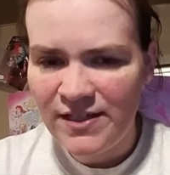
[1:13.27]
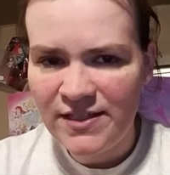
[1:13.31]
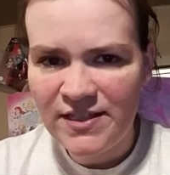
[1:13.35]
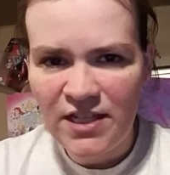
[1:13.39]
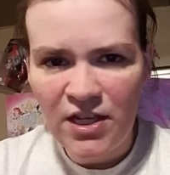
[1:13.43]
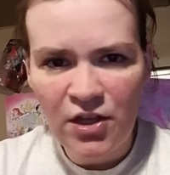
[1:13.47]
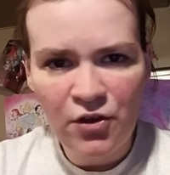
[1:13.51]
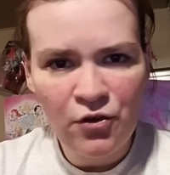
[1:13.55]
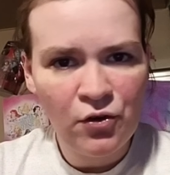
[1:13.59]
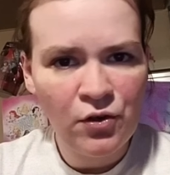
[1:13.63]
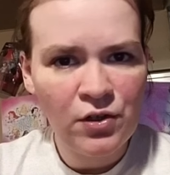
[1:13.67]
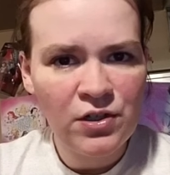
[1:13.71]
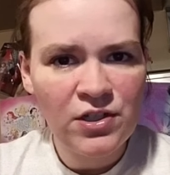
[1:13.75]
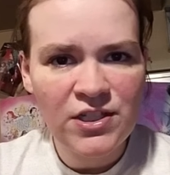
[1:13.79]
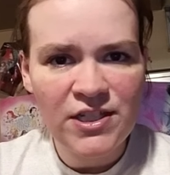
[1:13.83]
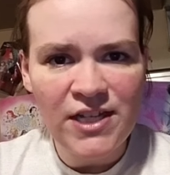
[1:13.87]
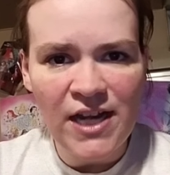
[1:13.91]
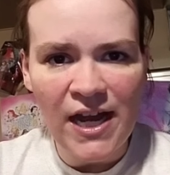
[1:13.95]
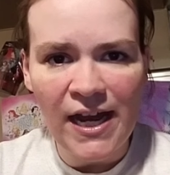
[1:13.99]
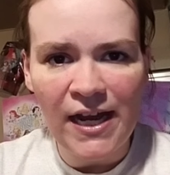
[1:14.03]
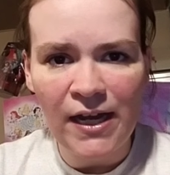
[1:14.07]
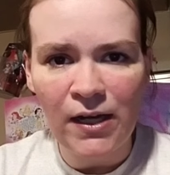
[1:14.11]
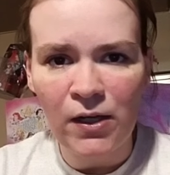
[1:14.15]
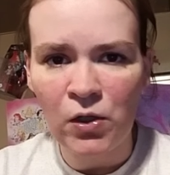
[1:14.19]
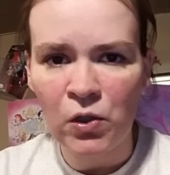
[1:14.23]
southern
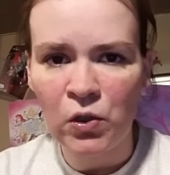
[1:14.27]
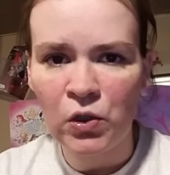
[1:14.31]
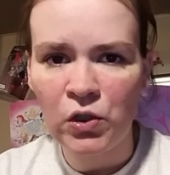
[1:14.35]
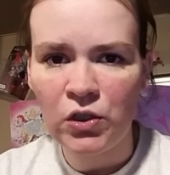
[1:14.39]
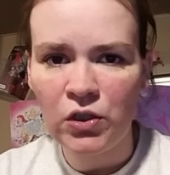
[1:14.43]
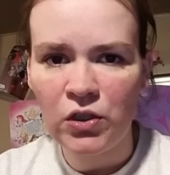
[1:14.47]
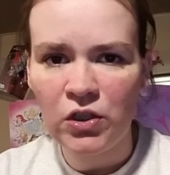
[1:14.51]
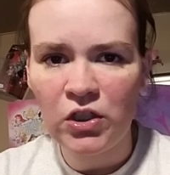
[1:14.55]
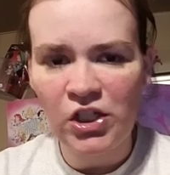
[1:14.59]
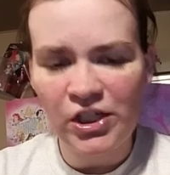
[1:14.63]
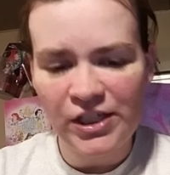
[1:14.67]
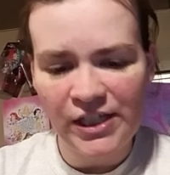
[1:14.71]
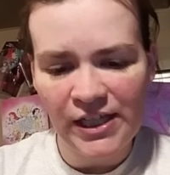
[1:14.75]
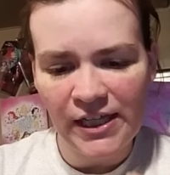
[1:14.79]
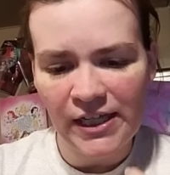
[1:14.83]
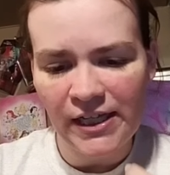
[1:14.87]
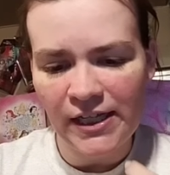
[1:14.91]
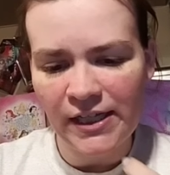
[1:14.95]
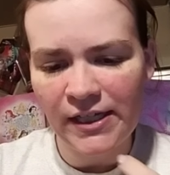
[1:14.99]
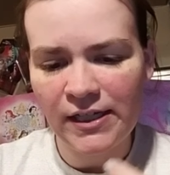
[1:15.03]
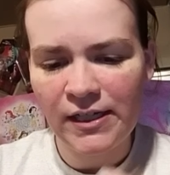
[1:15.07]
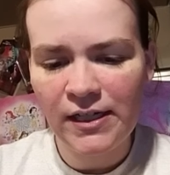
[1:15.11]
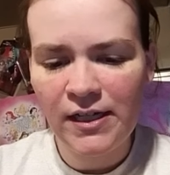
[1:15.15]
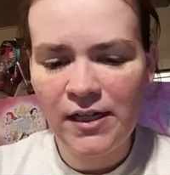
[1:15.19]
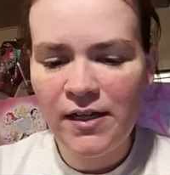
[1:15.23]
style
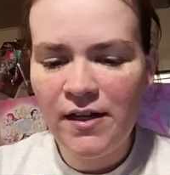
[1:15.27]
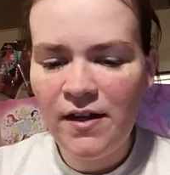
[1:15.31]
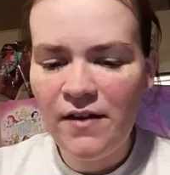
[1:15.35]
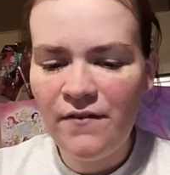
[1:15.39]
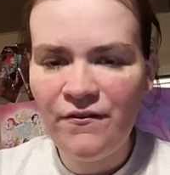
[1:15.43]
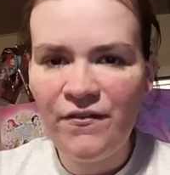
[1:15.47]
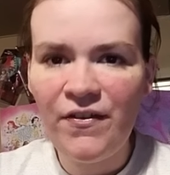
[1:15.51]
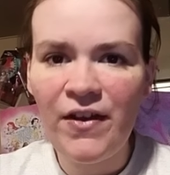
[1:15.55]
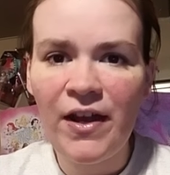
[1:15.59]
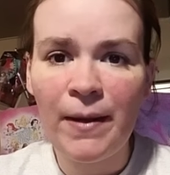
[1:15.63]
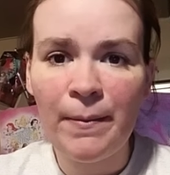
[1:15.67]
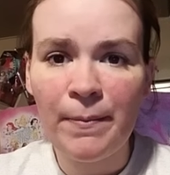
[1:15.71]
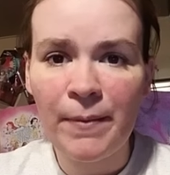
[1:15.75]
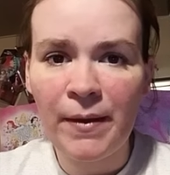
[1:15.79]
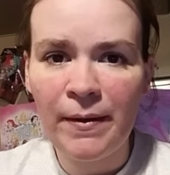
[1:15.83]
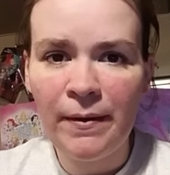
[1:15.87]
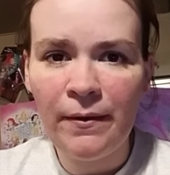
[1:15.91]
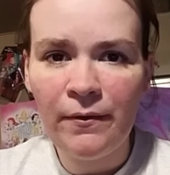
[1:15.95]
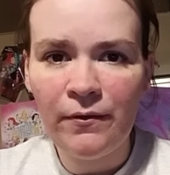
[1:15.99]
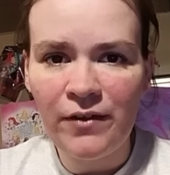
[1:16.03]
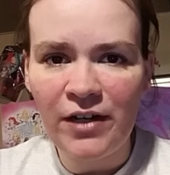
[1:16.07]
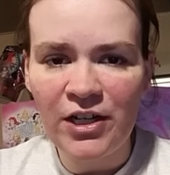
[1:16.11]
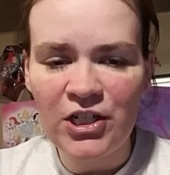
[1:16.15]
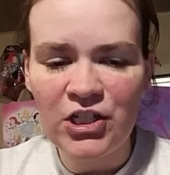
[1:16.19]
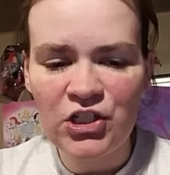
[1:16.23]
cooking
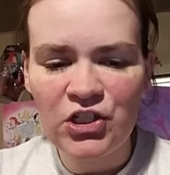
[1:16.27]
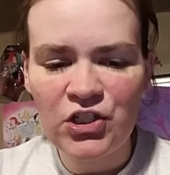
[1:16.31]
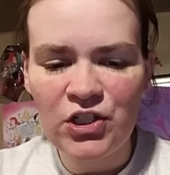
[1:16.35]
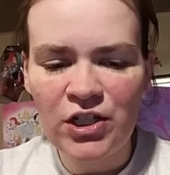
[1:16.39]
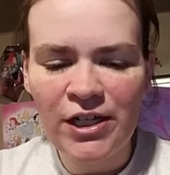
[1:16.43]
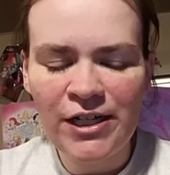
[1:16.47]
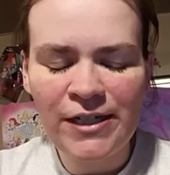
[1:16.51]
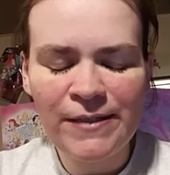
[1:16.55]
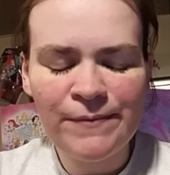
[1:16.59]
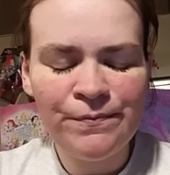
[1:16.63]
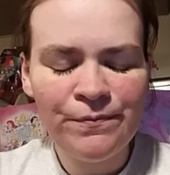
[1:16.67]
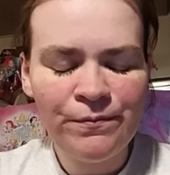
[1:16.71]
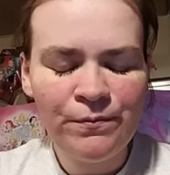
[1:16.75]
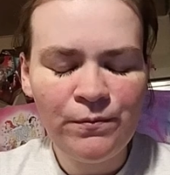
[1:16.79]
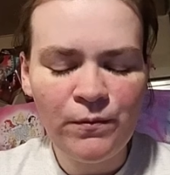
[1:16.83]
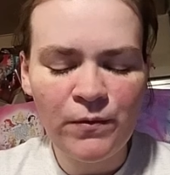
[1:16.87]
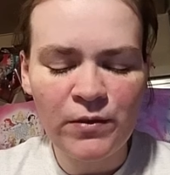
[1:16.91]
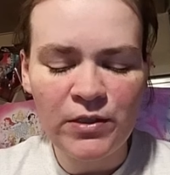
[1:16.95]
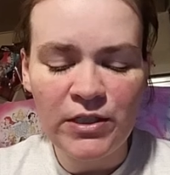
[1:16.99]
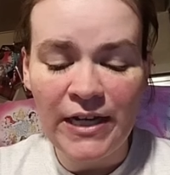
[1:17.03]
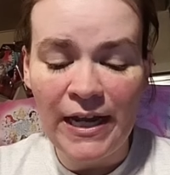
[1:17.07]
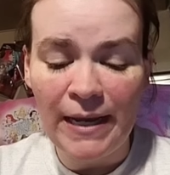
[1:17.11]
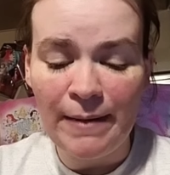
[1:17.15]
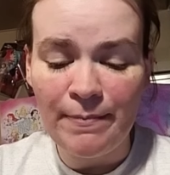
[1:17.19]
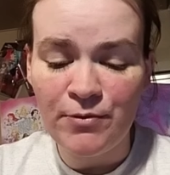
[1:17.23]
family restaurant
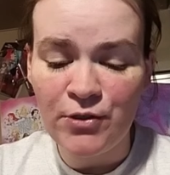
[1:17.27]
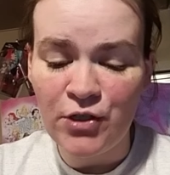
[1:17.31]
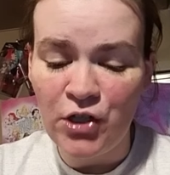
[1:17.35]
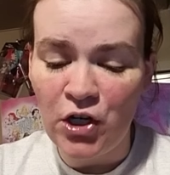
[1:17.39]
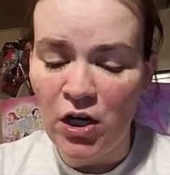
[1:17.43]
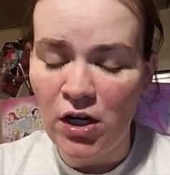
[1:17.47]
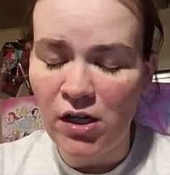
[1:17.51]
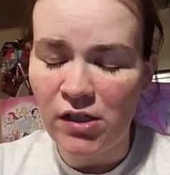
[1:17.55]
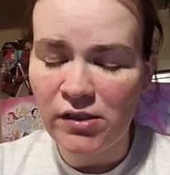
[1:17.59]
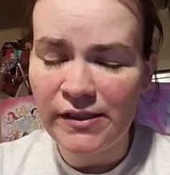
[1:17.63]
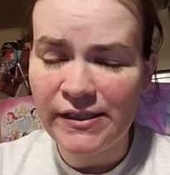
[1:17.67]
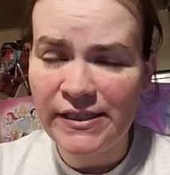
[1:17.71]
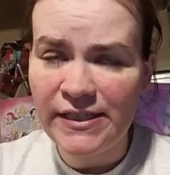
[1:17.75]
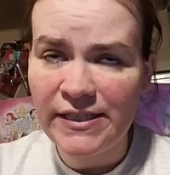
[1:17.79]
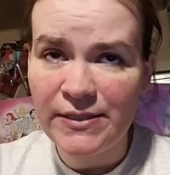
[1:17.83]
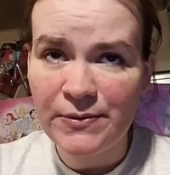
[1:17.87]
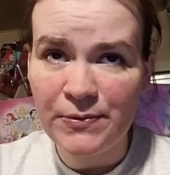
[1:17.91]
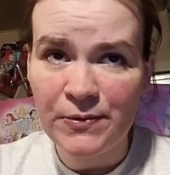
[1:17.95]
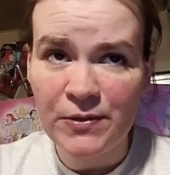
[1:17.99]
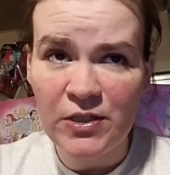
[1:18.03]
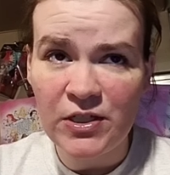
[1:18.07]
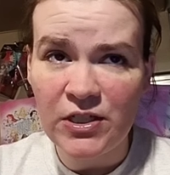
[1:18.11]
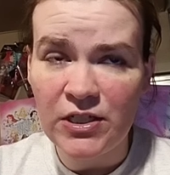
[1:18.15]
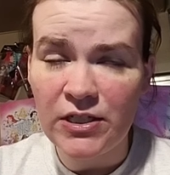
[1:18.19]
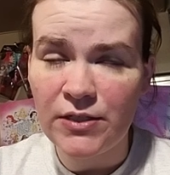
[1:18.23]
named
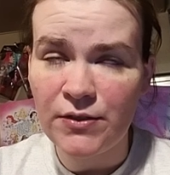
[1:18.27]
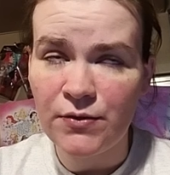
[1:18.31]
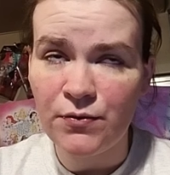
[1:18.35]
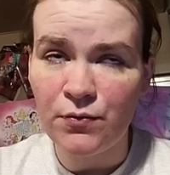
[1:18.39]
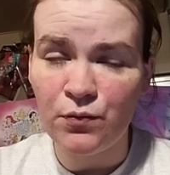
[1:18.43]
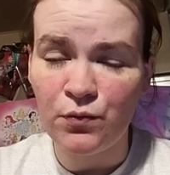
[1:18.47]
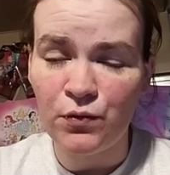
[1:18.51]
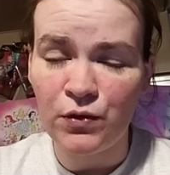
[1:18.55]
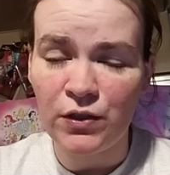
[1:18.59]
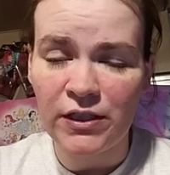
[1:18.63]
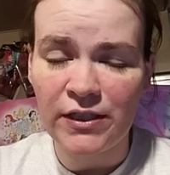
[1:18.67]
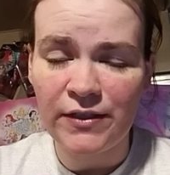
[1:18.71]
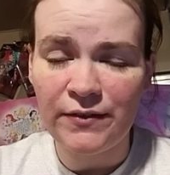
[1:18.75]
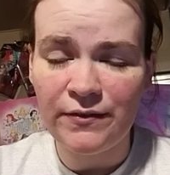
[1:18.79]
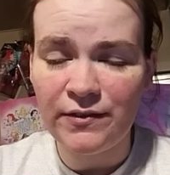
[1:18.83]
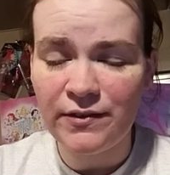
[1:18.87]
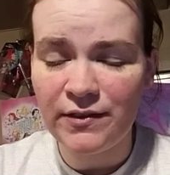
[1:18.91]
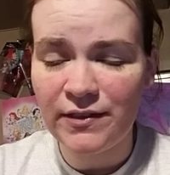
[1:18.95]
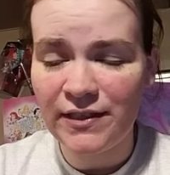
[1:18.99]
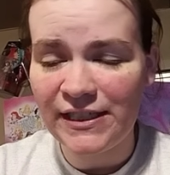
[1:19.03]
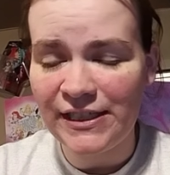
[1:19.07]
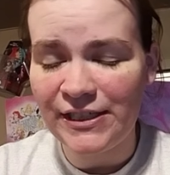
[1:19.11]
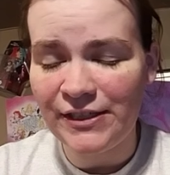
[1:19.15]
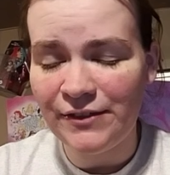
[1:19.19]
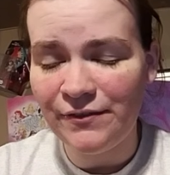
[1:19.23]
Charlie's, which is really,
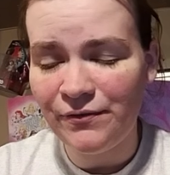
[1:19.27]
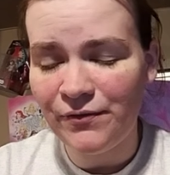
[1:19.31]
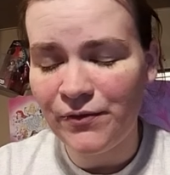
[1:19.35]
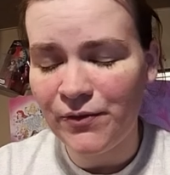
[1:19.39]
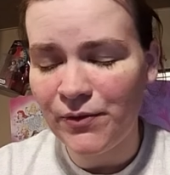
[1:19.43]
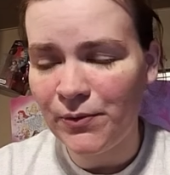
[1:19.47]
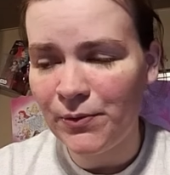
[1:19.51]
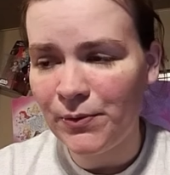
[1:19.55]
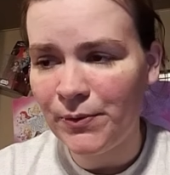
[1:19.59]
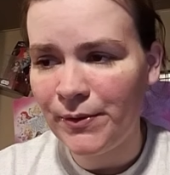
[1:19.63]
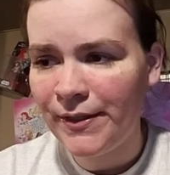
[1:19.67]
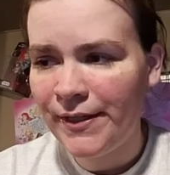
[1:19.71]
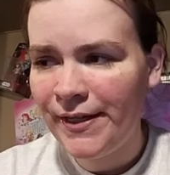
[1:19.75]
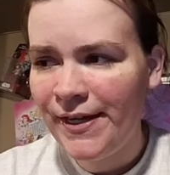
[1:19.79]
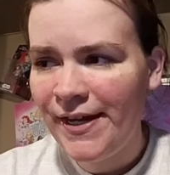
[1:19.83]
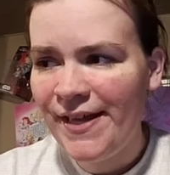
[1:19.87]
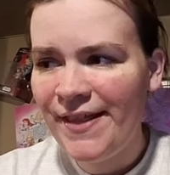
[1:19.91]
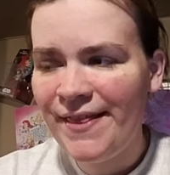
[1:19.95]
really good food.